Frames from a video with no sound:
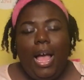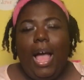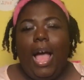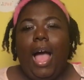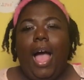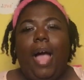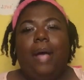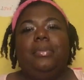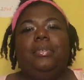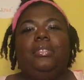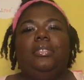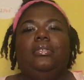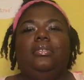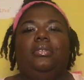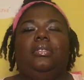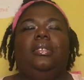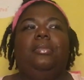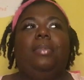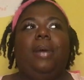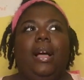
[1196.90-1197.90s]

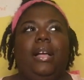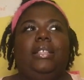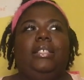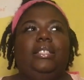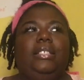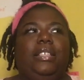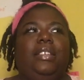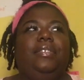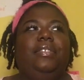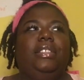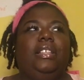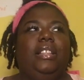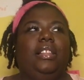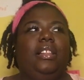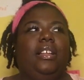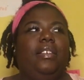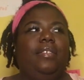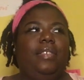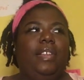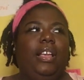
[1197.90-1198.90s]
absolutely positively
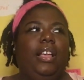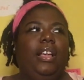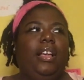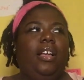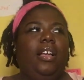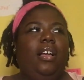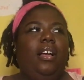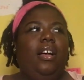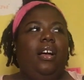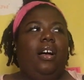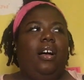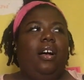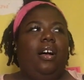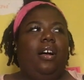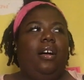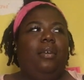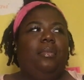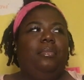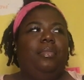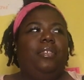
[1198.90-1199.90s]
loving
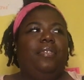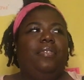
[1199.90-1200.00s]
the